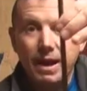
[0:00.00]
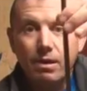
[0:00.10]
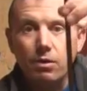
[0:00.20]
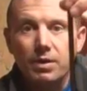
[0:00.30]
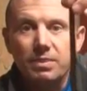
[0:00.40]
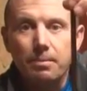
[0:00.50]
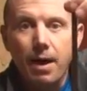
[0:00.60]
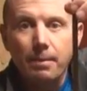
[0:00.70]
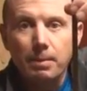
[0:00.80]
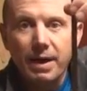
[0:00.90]
arrow in the
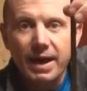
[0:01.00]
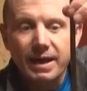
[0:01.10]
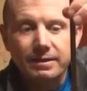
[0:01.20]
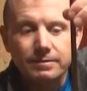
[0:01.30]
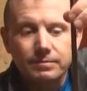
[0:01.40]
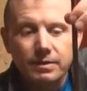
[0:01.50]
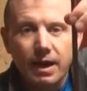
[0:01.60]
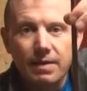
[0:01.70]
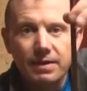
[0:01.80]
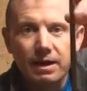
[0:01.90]
palm of my hand.
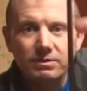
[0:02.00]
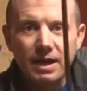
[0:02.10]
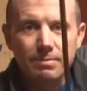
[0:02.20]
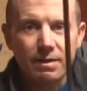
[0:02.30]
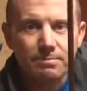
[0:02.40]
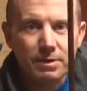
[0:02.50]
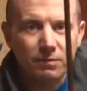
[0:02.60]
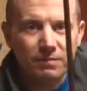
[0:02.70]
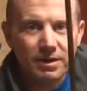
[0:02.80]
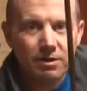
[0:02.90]
And then I'll take my
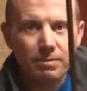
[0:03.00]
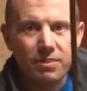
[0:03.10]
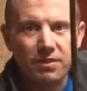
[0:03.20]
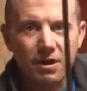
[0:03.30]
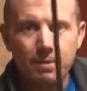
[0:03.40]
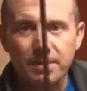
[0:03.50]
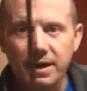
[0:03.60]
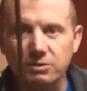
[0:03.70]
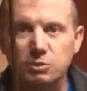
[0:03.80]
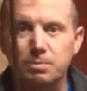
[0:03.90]
middle finger and my thumb
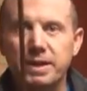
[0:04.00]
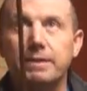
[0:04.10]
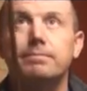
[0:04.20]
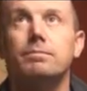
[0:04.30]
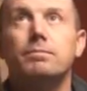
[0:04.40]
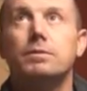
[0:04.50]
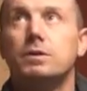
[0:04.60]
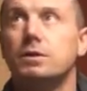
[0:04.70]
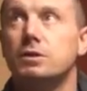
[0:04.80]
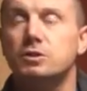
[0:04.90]
and I'll spin it.
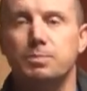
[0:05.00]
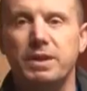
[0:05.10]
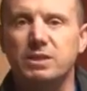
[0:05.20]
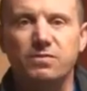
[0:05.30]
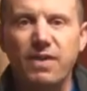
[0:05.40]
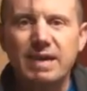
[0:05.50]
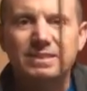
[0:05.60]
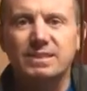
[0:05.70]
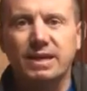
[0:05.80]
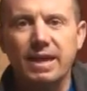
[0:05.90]
Spin it as
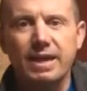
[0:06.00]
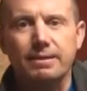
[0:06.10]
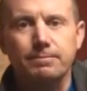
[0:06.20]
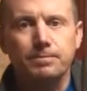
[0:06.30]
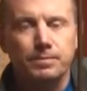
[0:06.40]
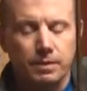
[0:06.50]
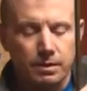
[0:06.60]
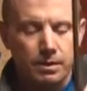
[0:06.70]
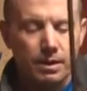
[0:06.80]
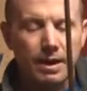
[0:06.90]
fast as I can.
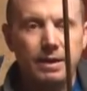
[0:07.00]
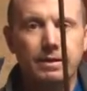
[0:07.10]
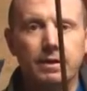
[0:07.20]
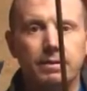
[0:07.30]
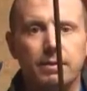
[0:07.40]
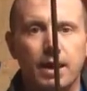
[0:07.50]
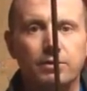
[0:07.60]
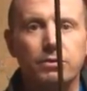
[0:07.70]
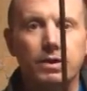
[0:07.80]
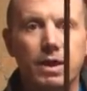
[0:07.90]
And
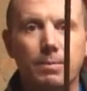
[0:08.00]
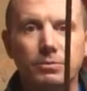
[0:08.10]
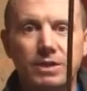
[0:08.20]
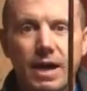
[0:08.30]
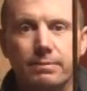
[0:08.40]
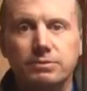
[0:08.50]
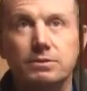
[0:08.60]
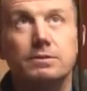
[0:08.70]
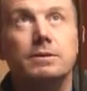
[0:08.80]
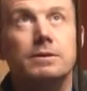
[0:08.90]
I'll do it a couple
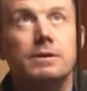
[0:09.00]
times.